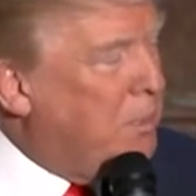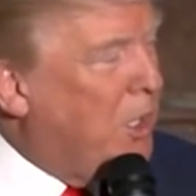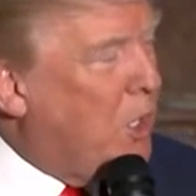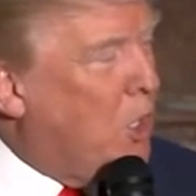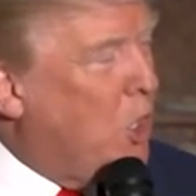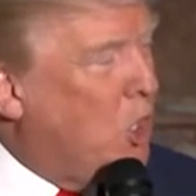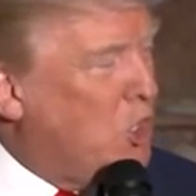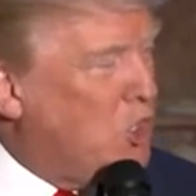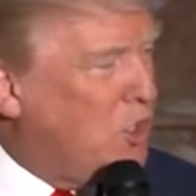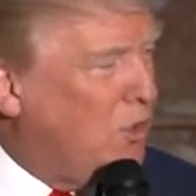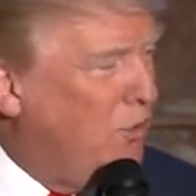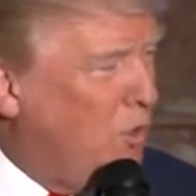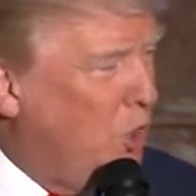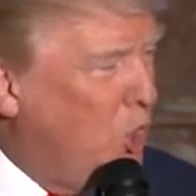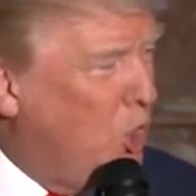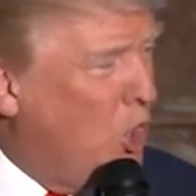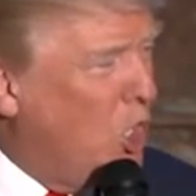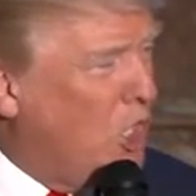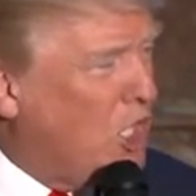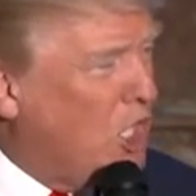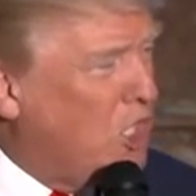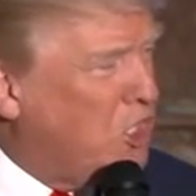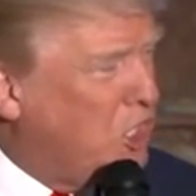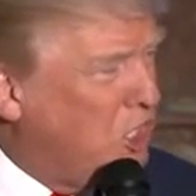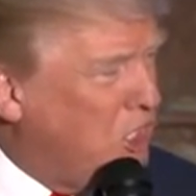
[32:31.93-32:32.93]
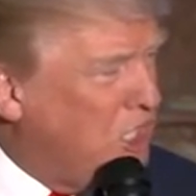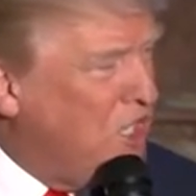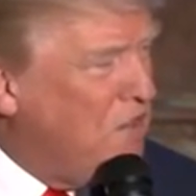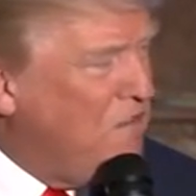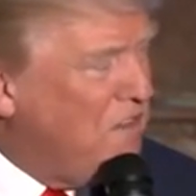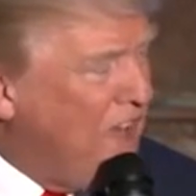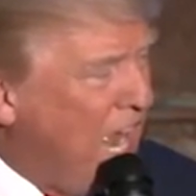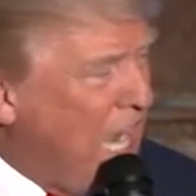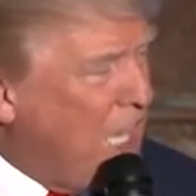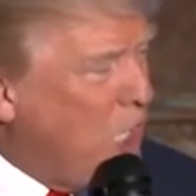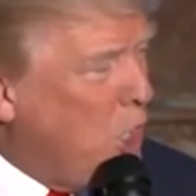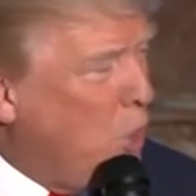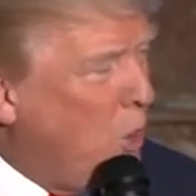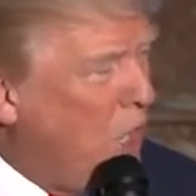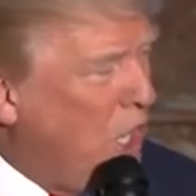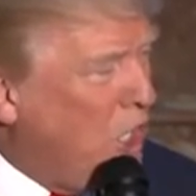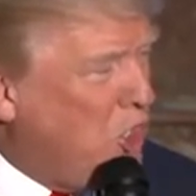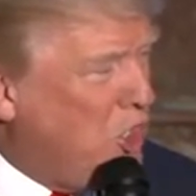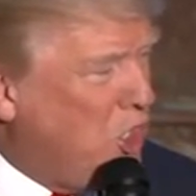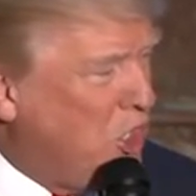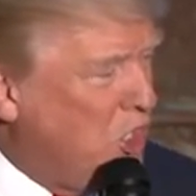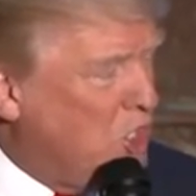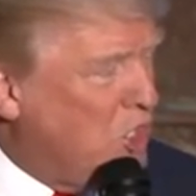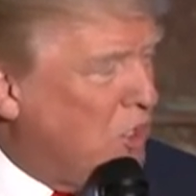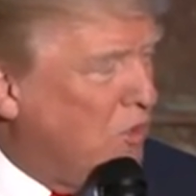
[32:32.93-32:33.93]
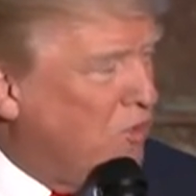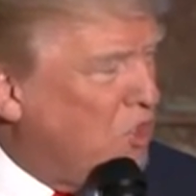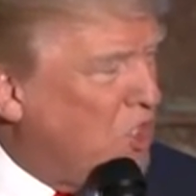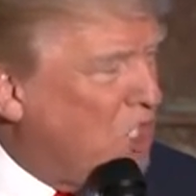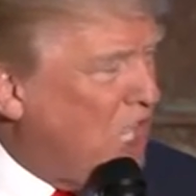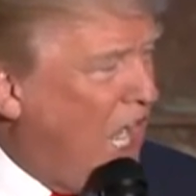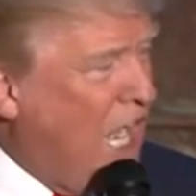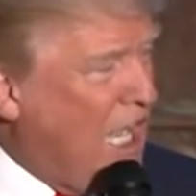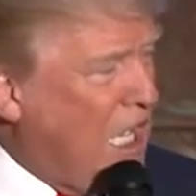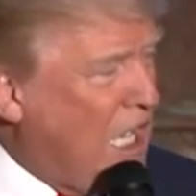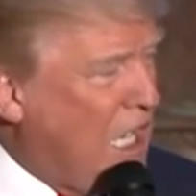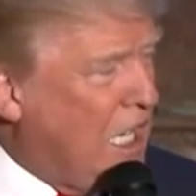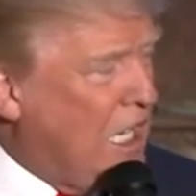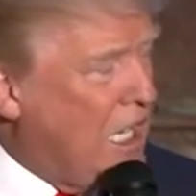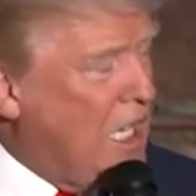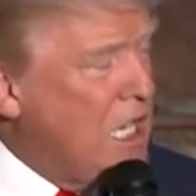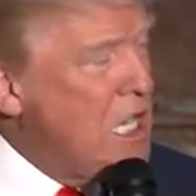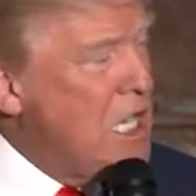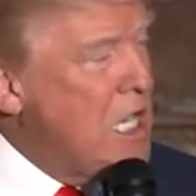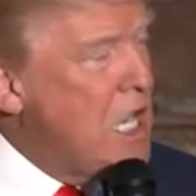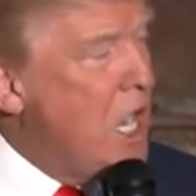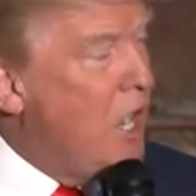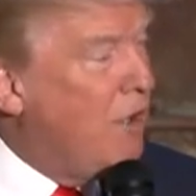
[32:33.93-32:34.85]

Because if you look at the devaluations of China,